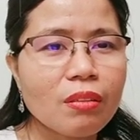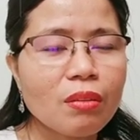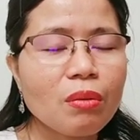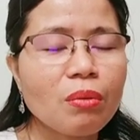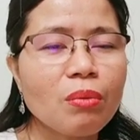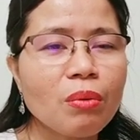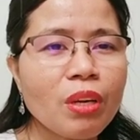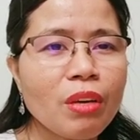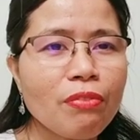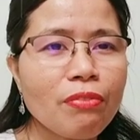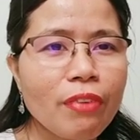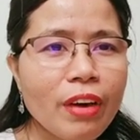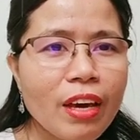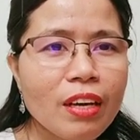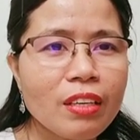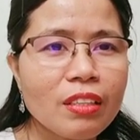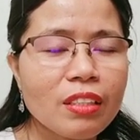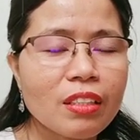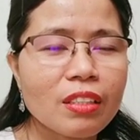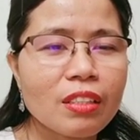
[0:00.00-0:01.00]
we
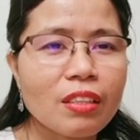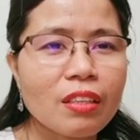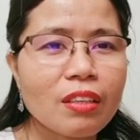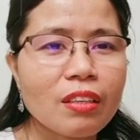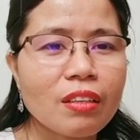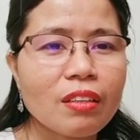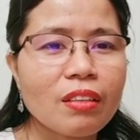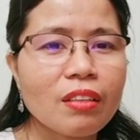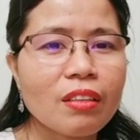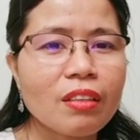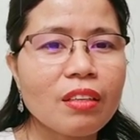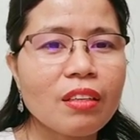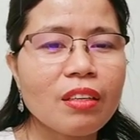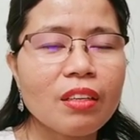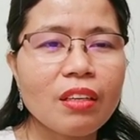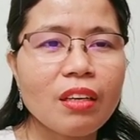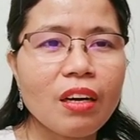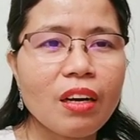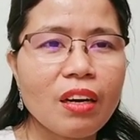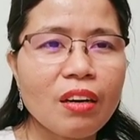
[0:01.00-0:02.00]
face
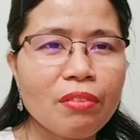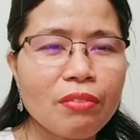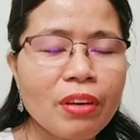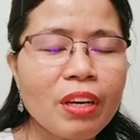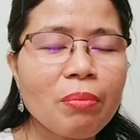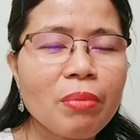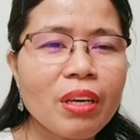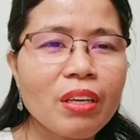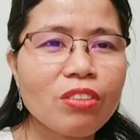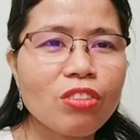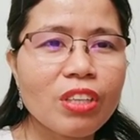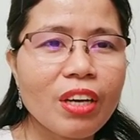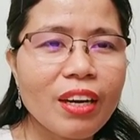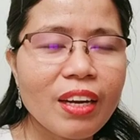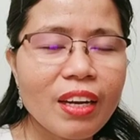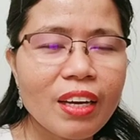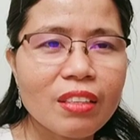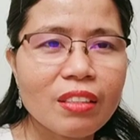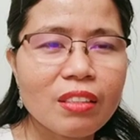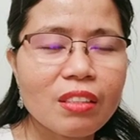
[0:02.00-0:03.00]
a very big
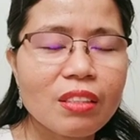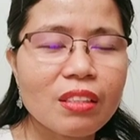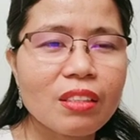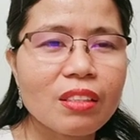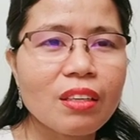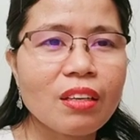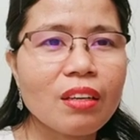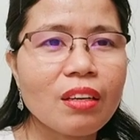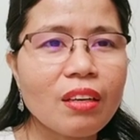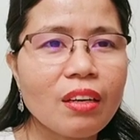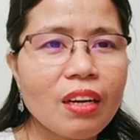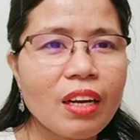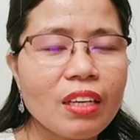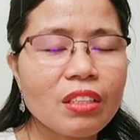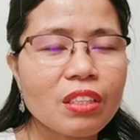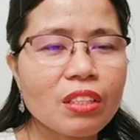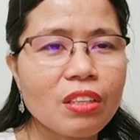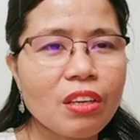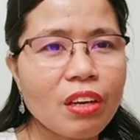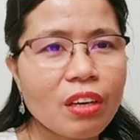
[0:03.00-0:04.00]
challenge
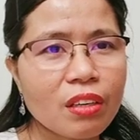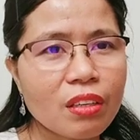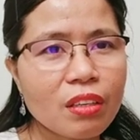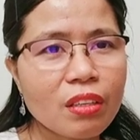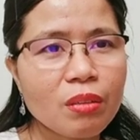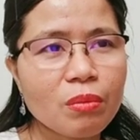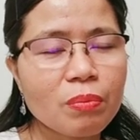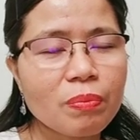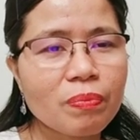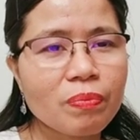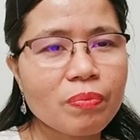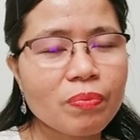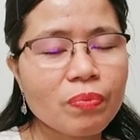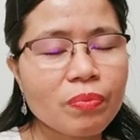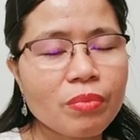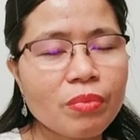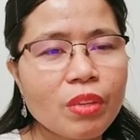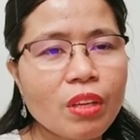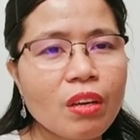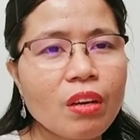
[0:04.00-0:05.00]
last year
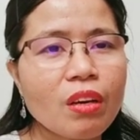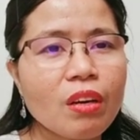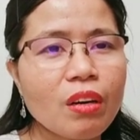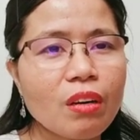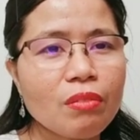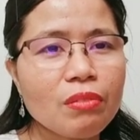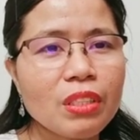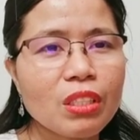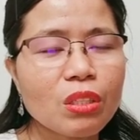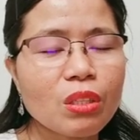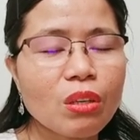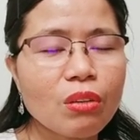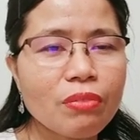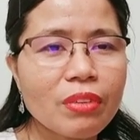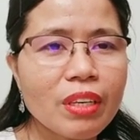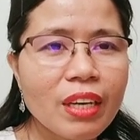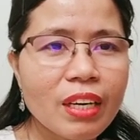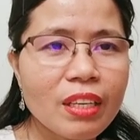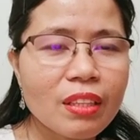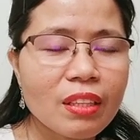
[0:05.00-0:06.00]
of this
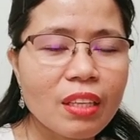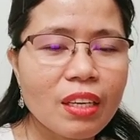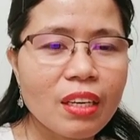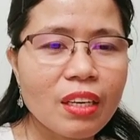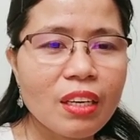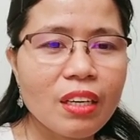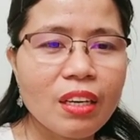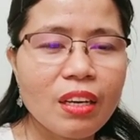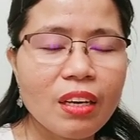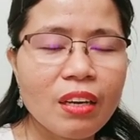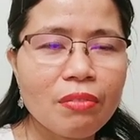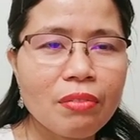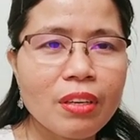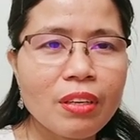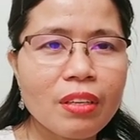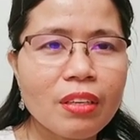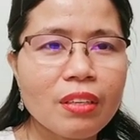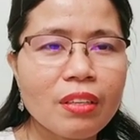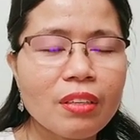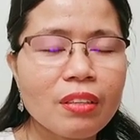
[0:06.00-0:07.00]
COVID-19, and
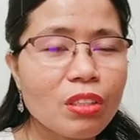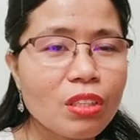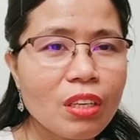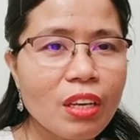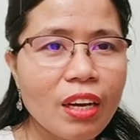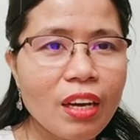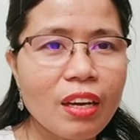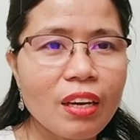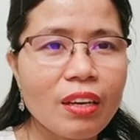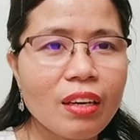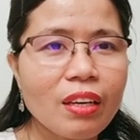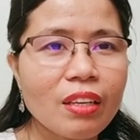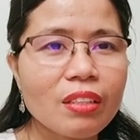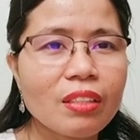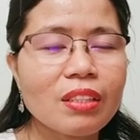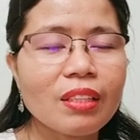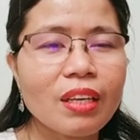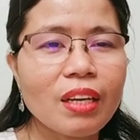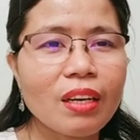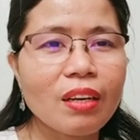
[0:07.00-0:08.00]
even today it's
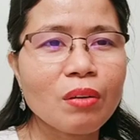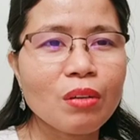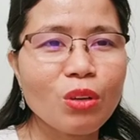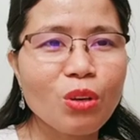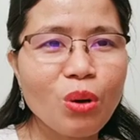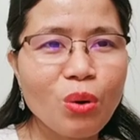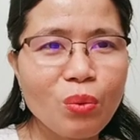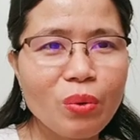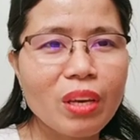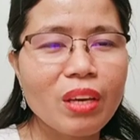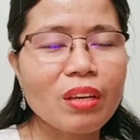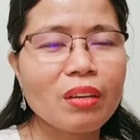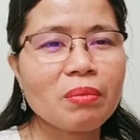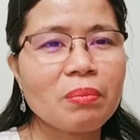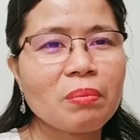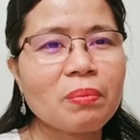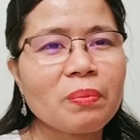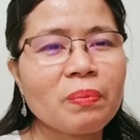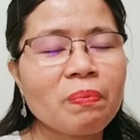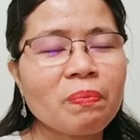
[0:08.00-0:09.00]
still ongoing.
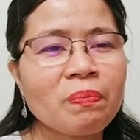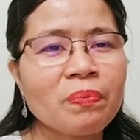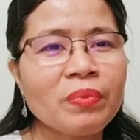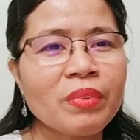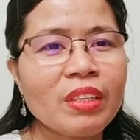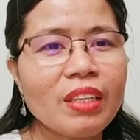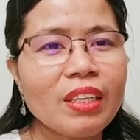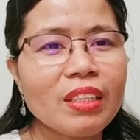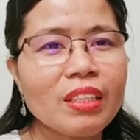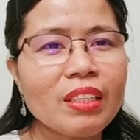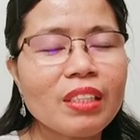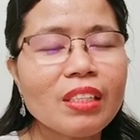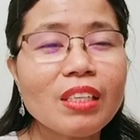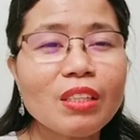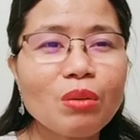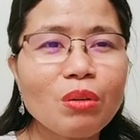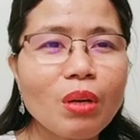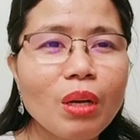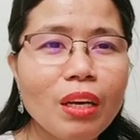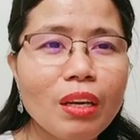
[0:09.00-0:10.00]
It is not
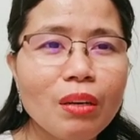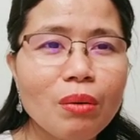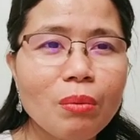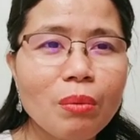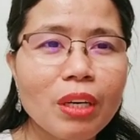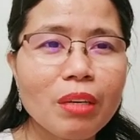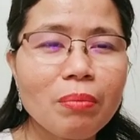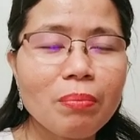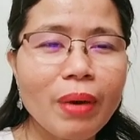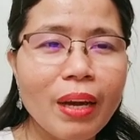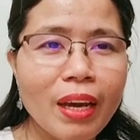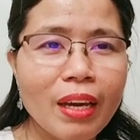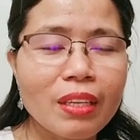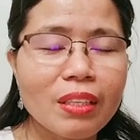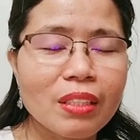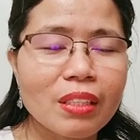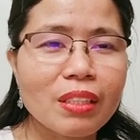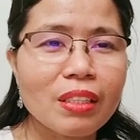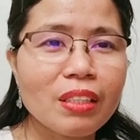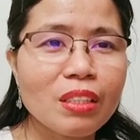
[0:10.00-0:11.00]
only in one
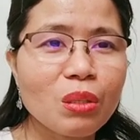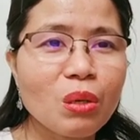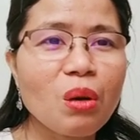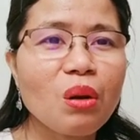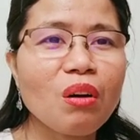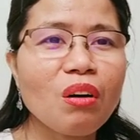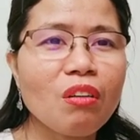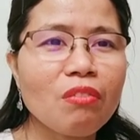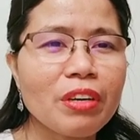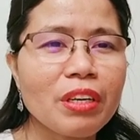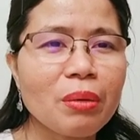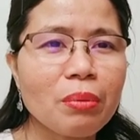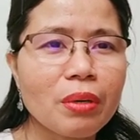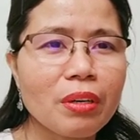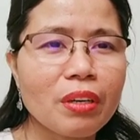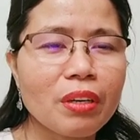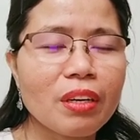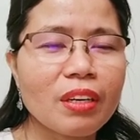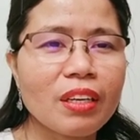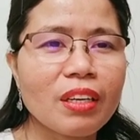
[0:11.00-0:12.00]
place, it is all over the
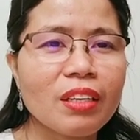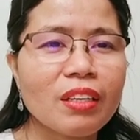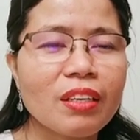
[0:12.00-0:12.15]
world.